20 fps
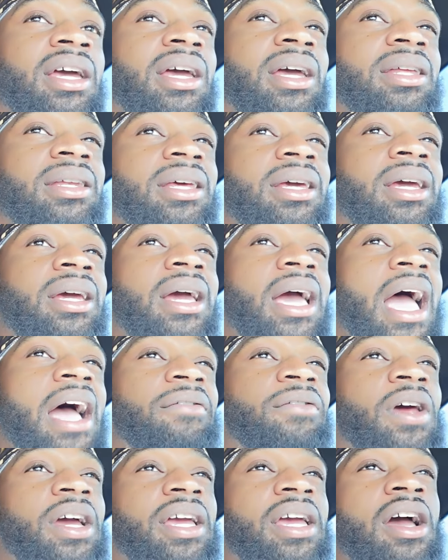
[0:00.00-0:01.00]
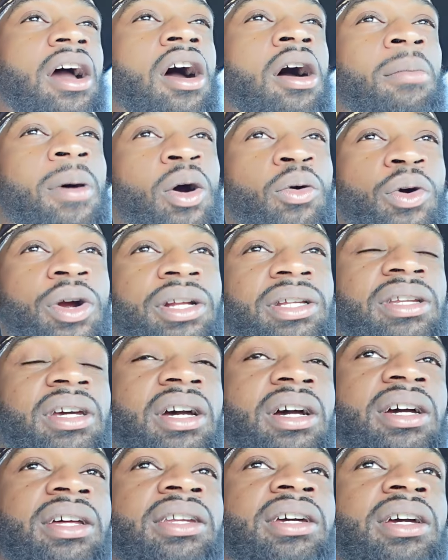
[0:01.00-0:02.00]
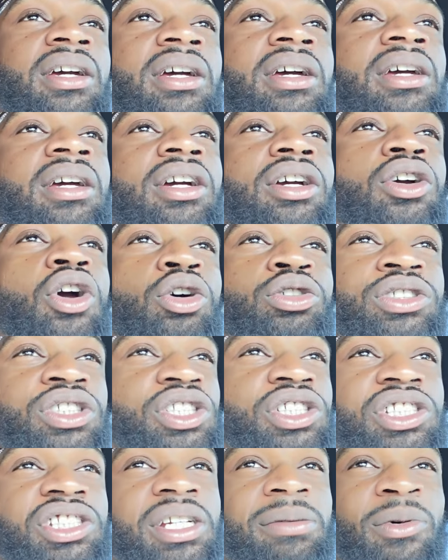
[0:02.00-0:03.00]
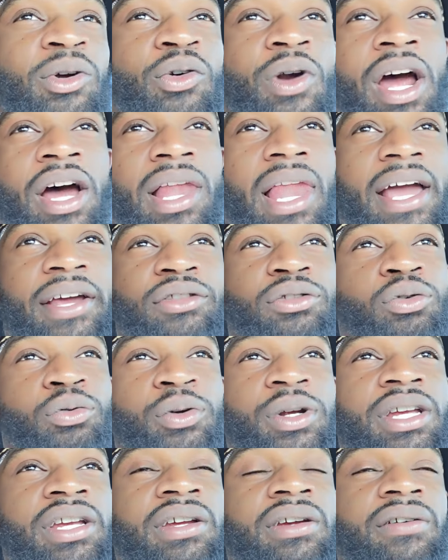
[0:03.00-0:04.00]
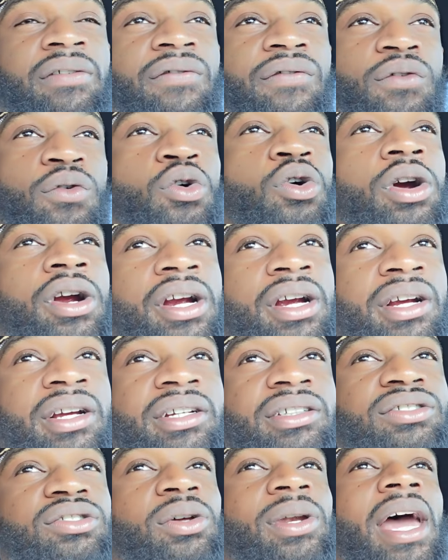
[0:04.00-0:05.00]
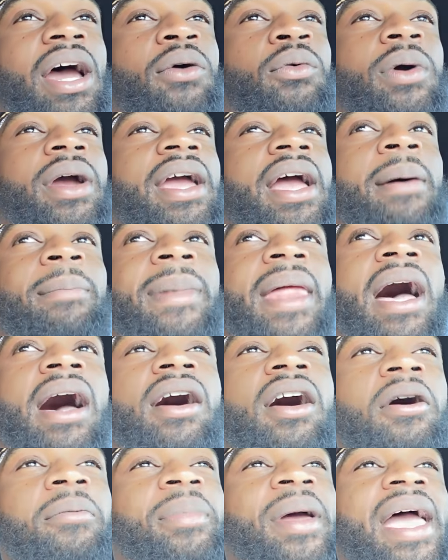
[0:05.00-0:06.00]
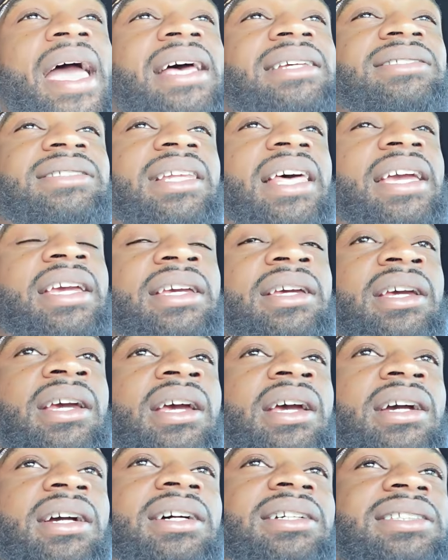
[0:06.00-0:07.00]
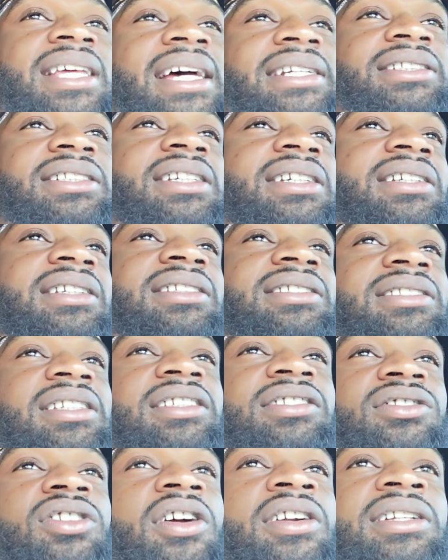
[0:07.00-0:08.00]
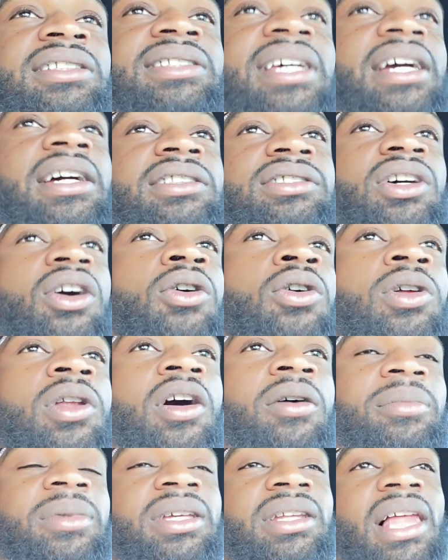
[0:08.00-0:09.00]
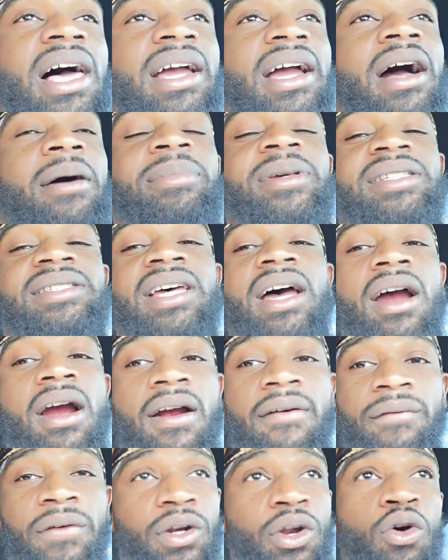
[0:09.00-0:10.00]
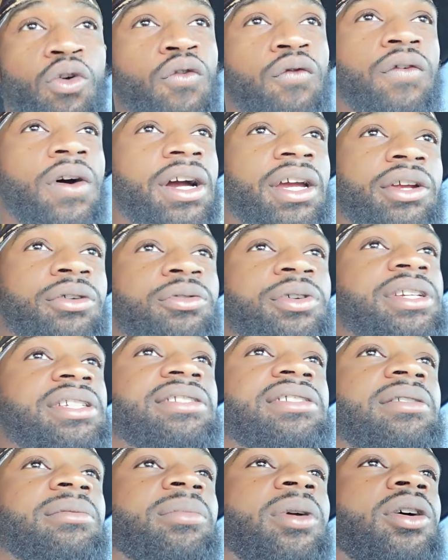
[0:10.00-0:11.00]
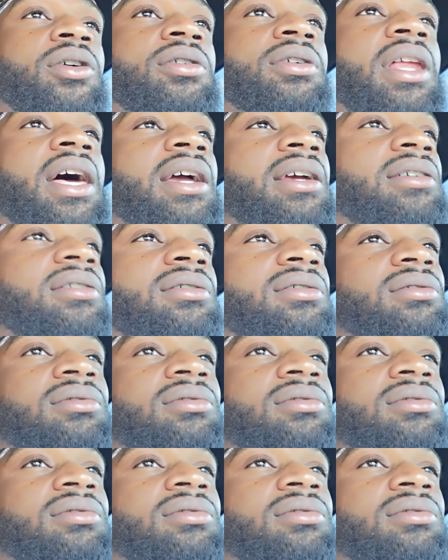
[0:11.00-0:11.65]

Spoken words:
and then after I get all my work done, go to the gym around like 3-4, so that way I'm not up as late, because that shit is, it's starting to take a toll on me. Like I'll be tired for no fucking reason, bro. Like